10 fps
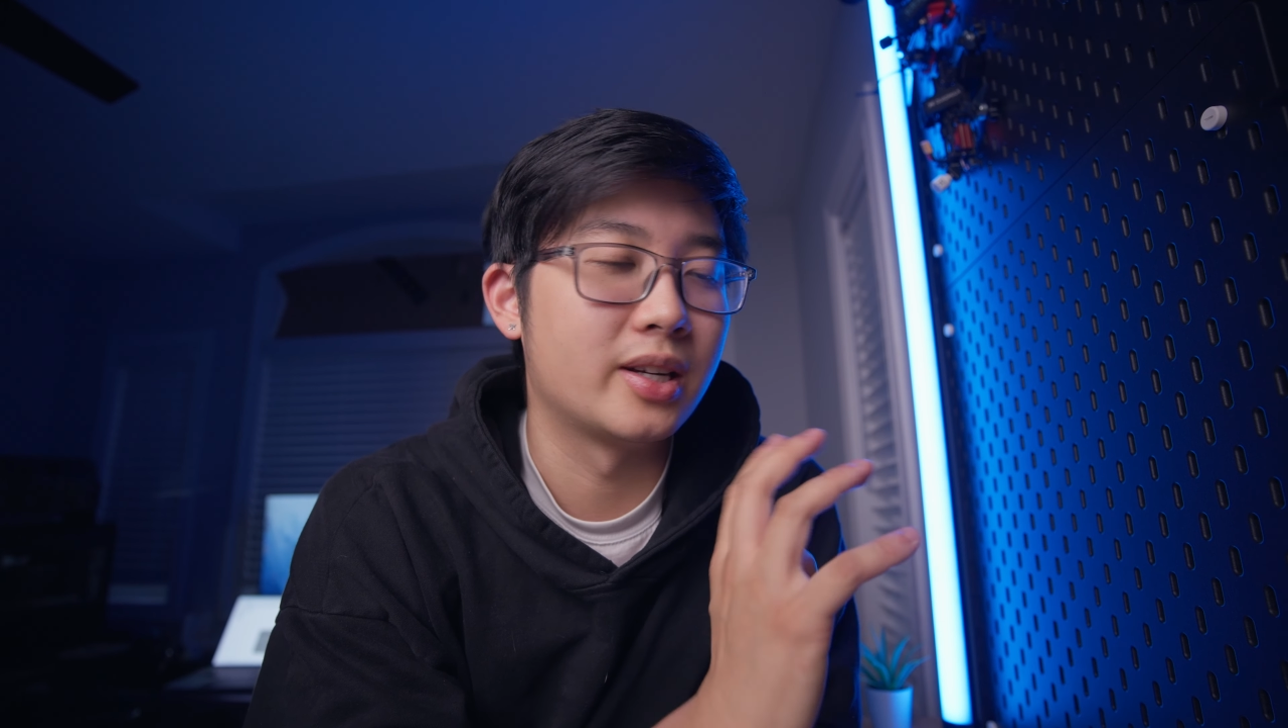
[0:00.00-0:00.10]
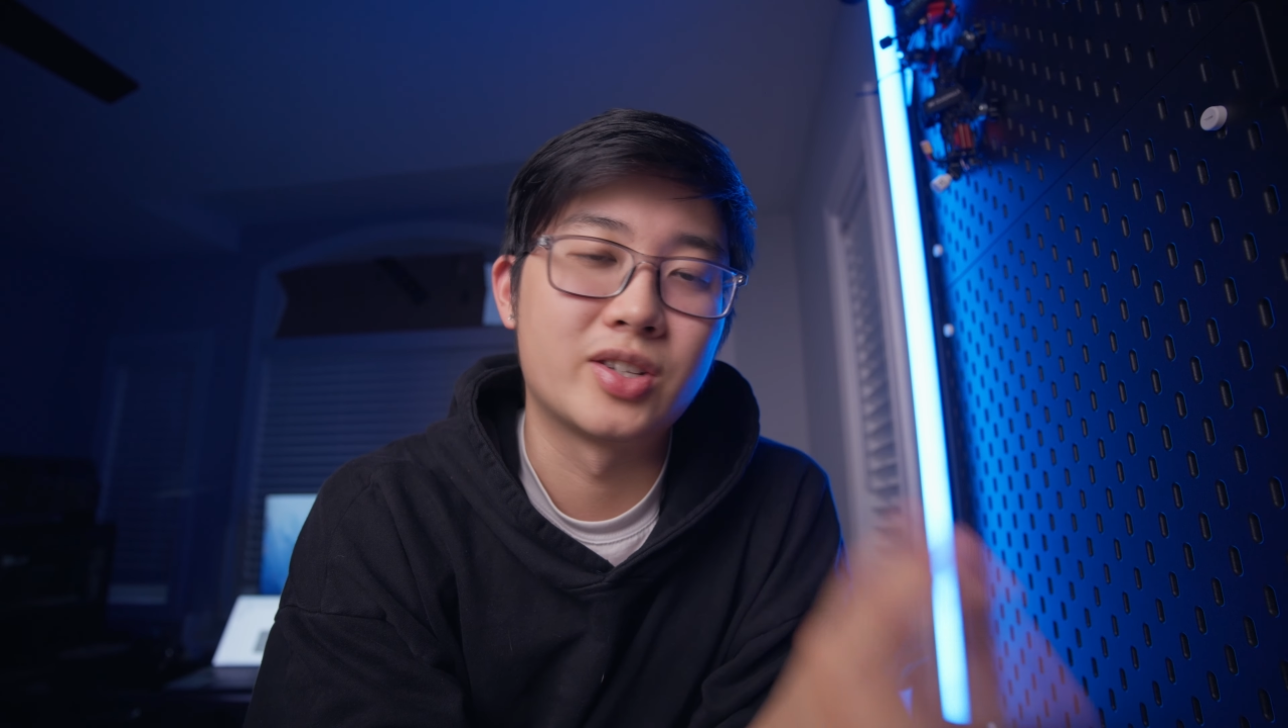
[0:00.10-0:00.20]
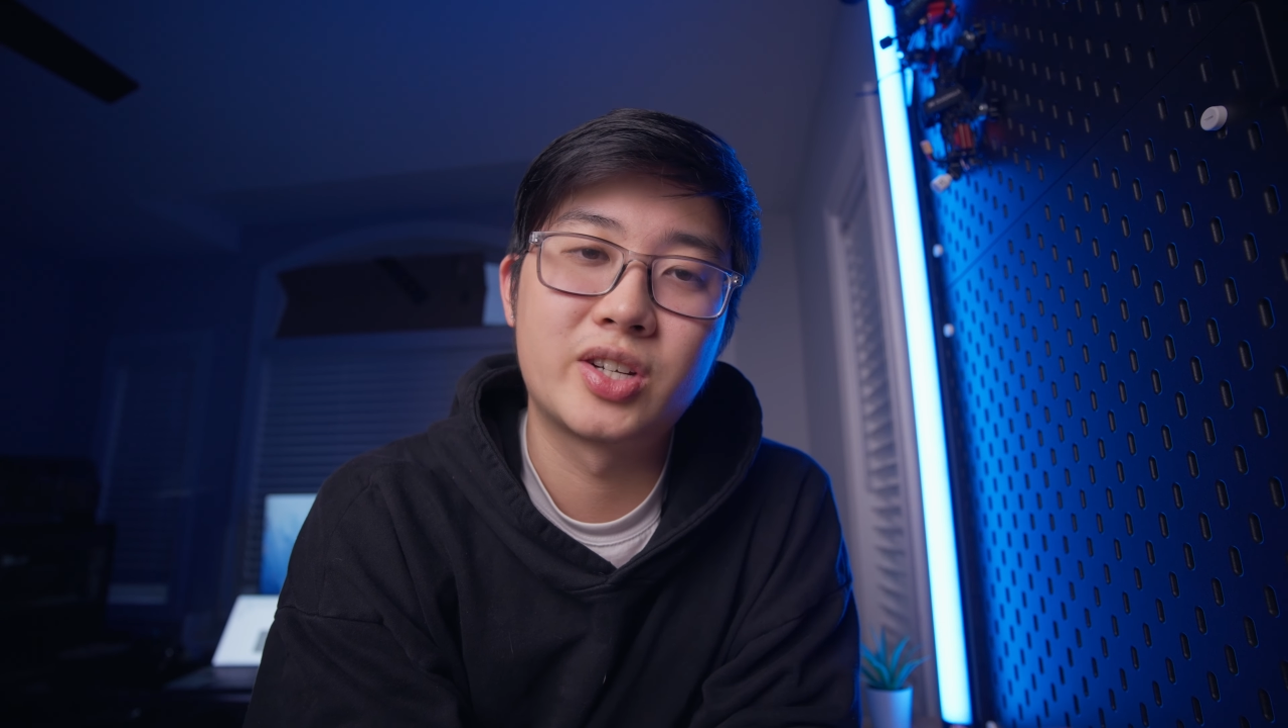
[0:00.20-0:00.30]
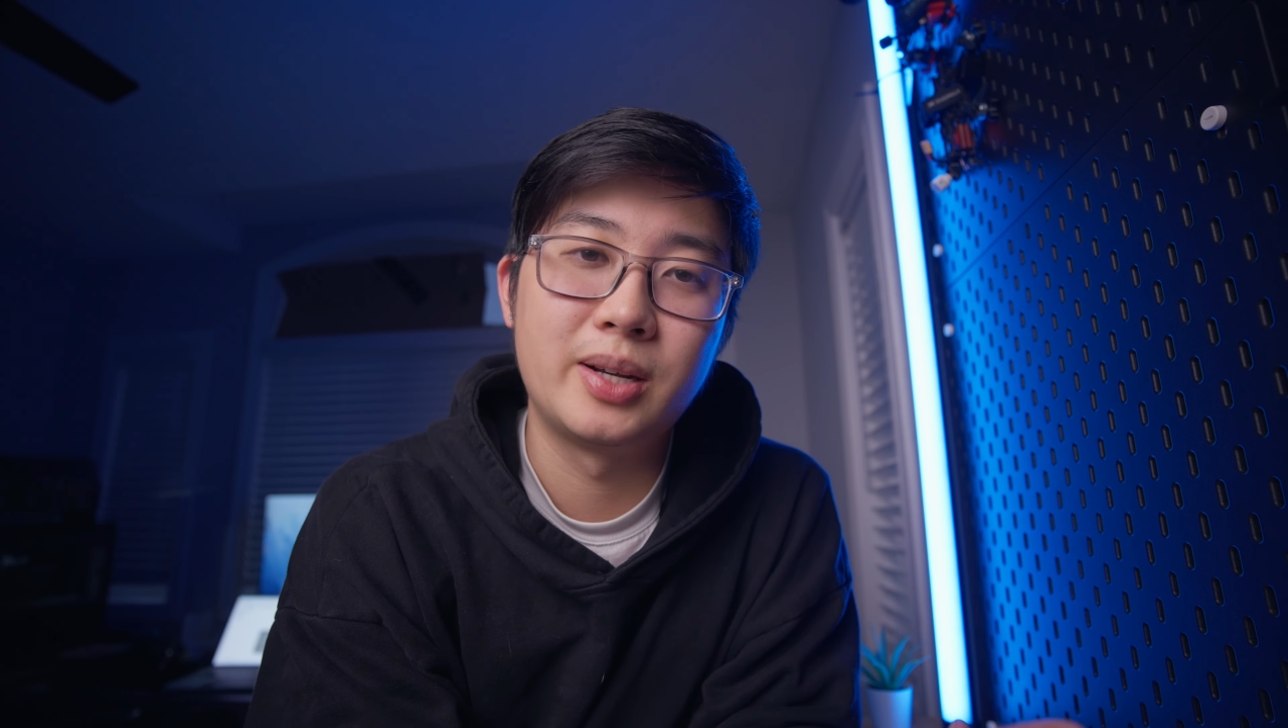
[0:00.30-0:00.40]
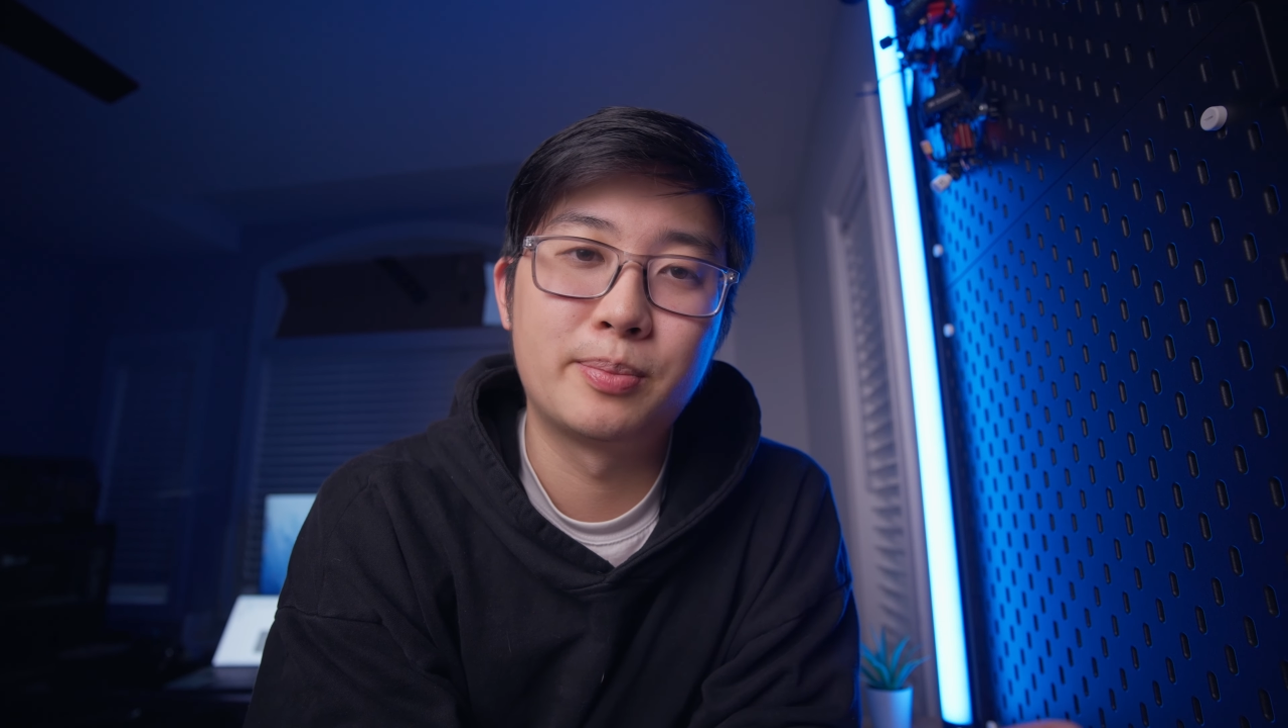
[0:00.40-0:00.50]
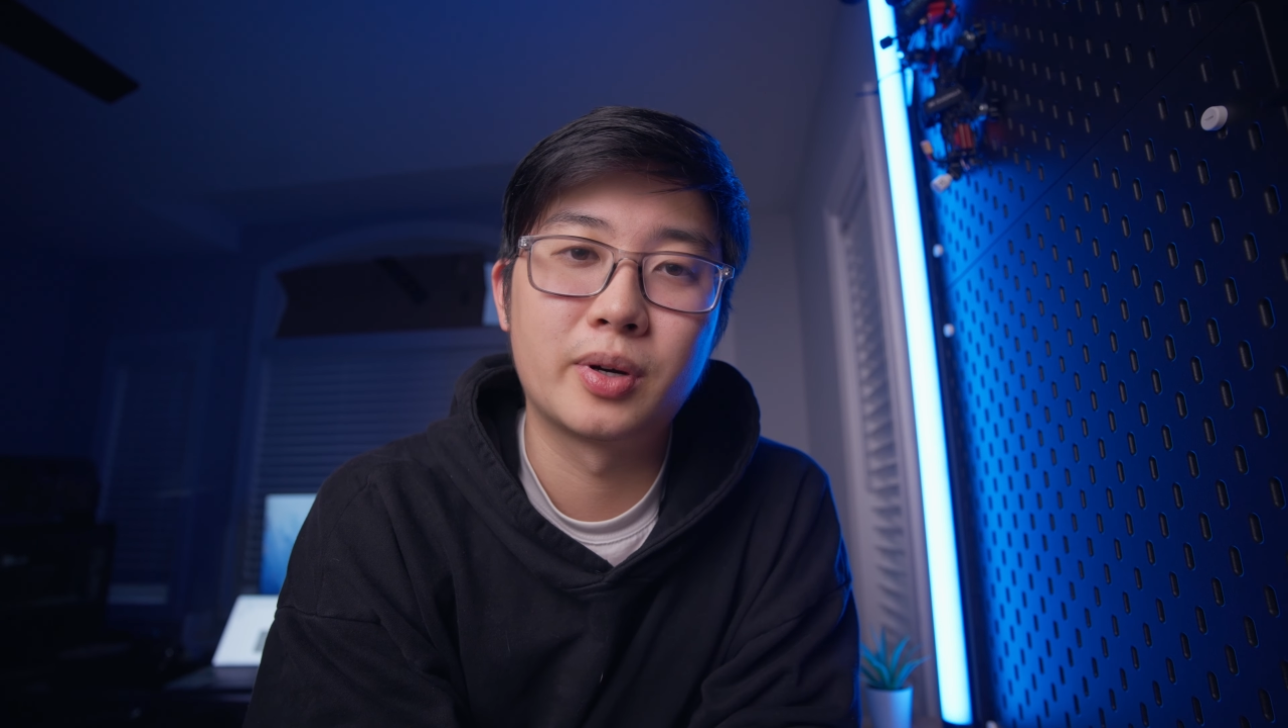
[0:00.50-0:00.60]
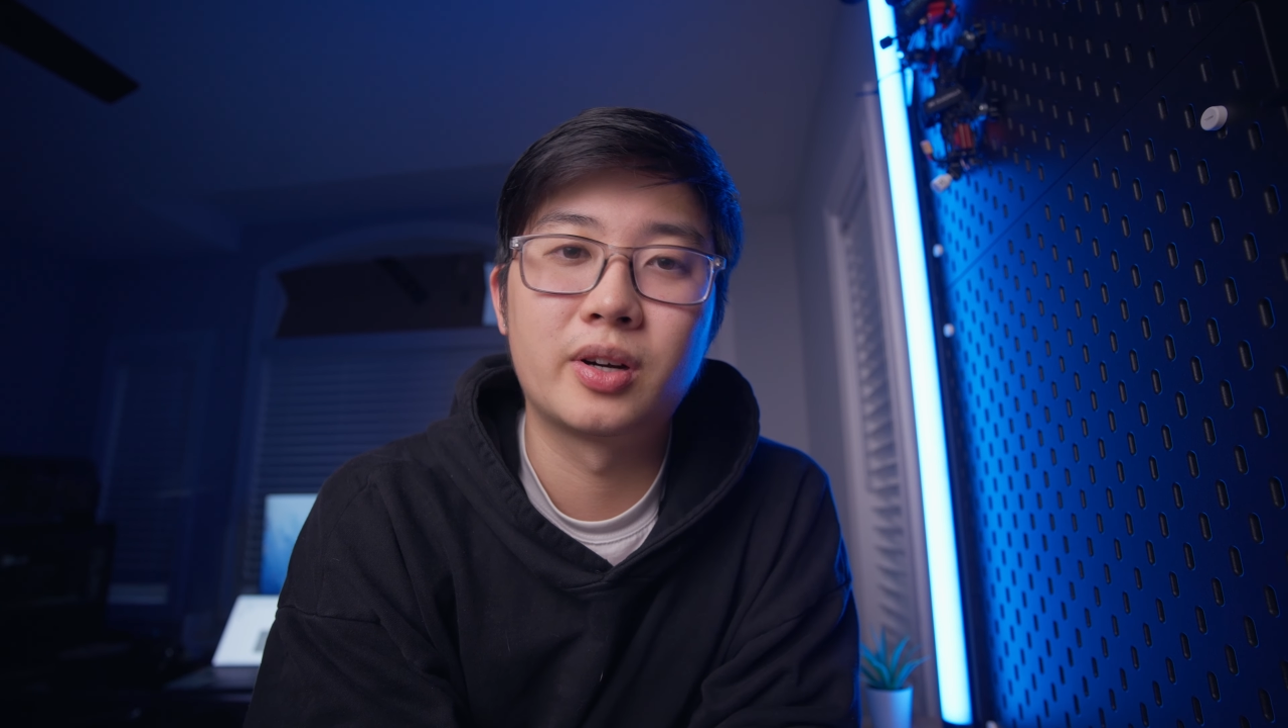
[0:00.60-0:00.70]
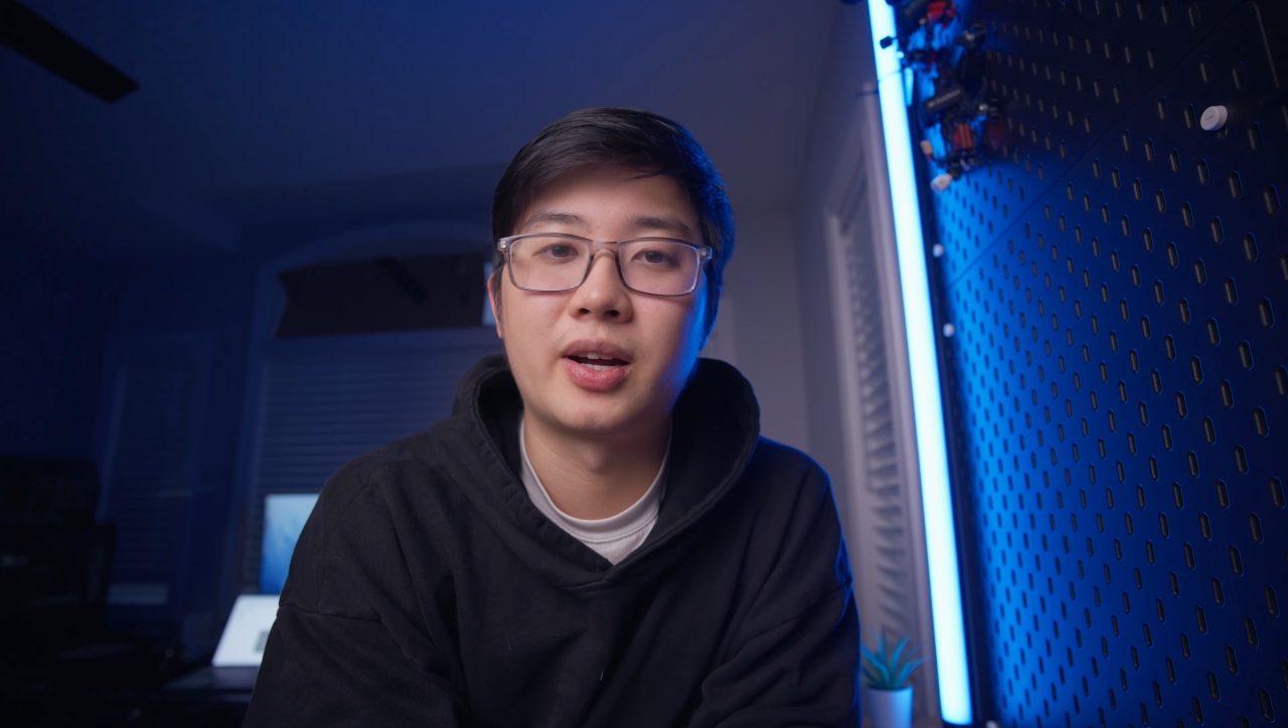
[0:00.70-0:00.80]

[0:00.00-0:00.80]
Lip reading: it's cheaper,